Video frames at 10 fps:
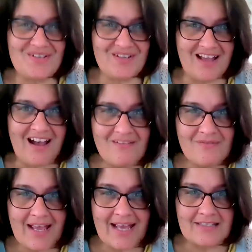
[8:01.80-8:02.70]
love
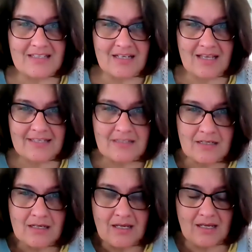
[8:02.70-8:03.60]
as
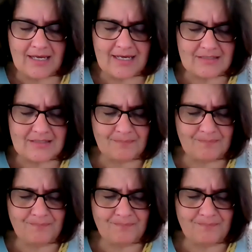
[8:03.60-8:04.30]
a